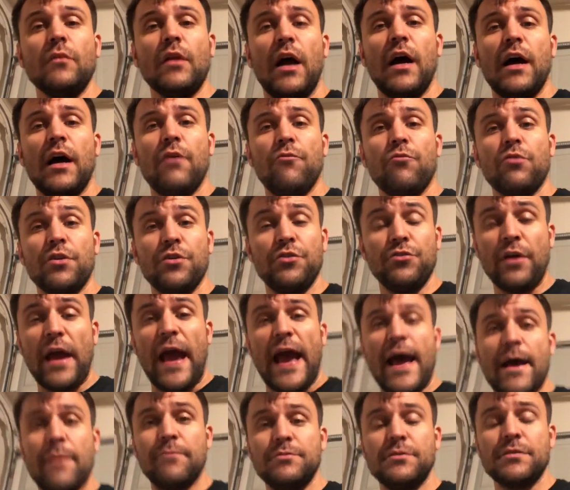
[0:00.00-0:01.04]
want to do
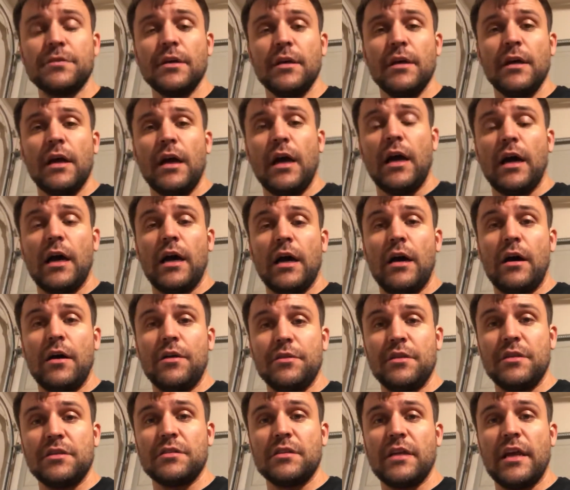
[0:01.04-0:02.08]
abs on
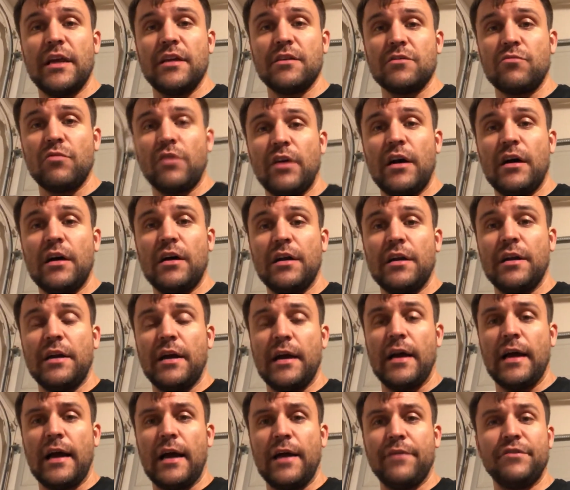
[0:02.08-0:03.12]
this day as well, and
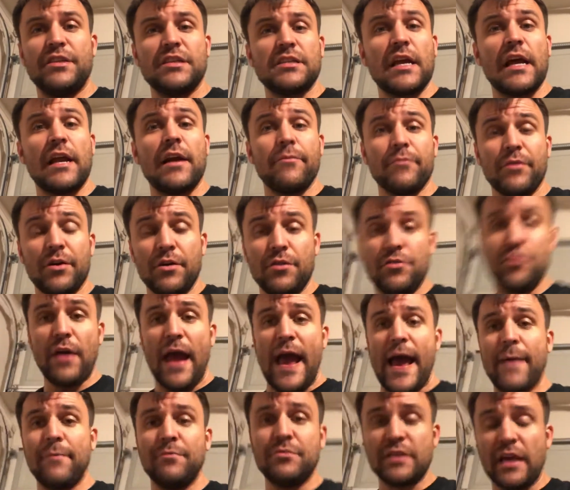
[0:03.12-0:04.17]
I've decided I'm going to do
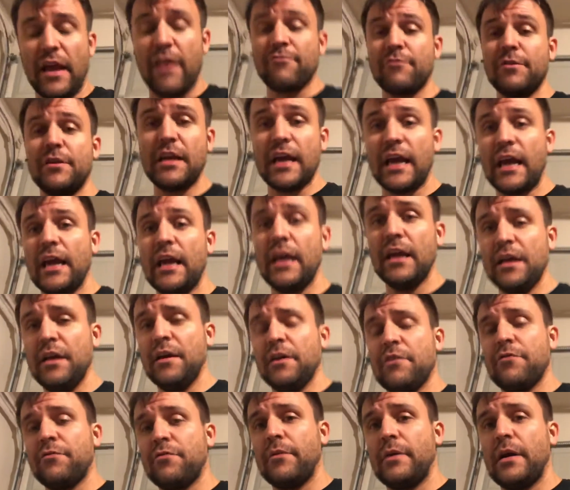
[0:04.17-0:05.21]
abs every day
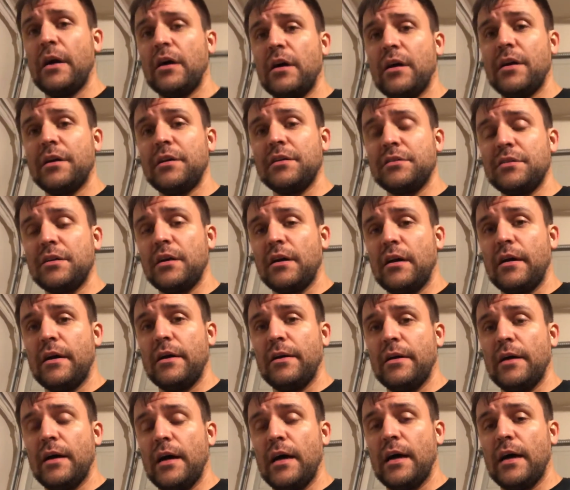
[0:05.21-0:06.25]
from now on
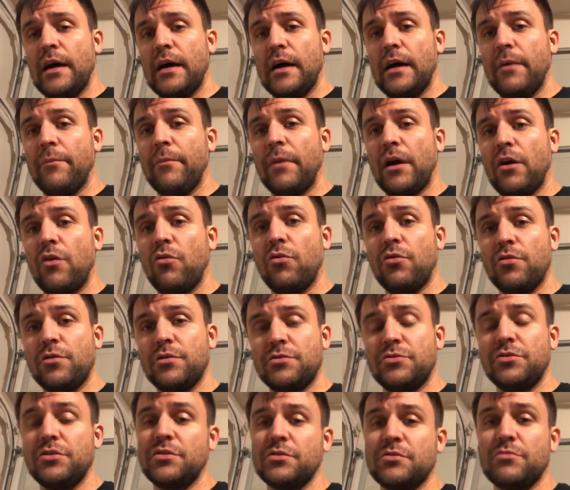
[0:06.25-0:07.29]
until my core is
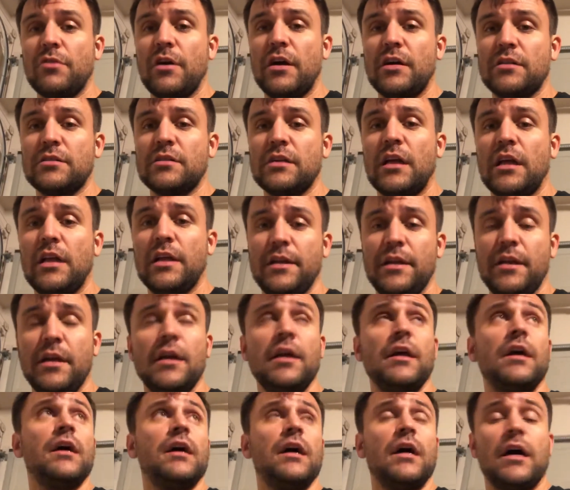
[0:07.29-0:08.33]
just rock solid,
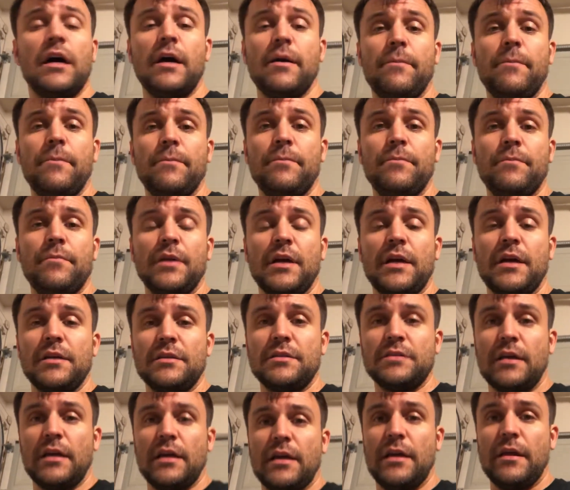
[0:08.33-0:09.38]
because
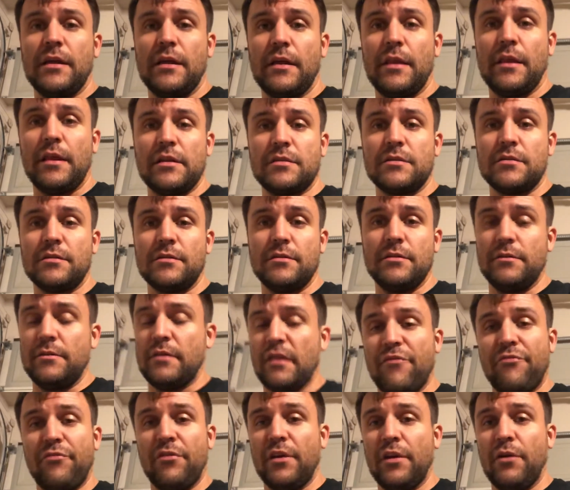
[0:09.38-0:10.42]
that's
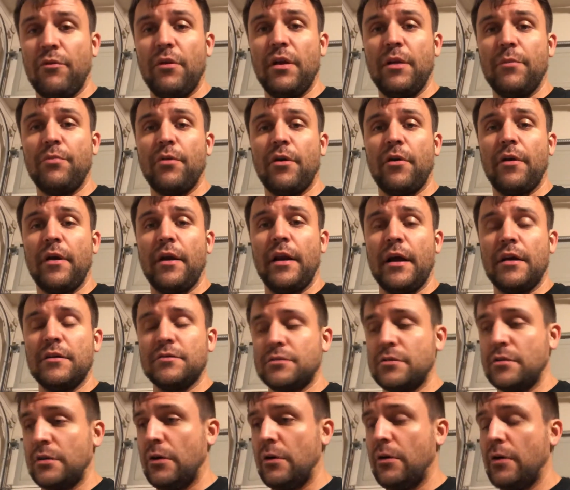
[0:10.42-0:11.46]
definitely a weak point right now.
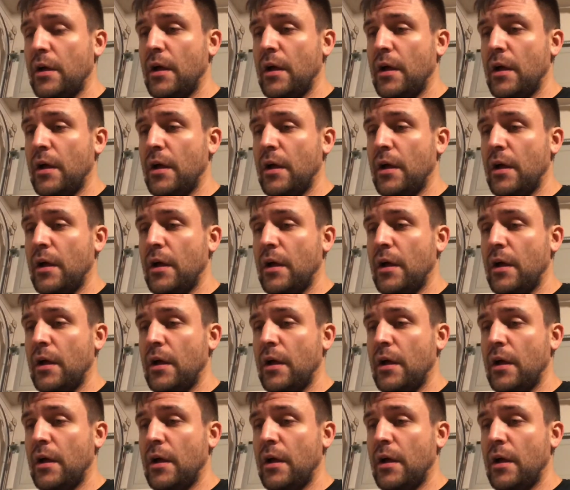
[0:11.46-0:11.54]
So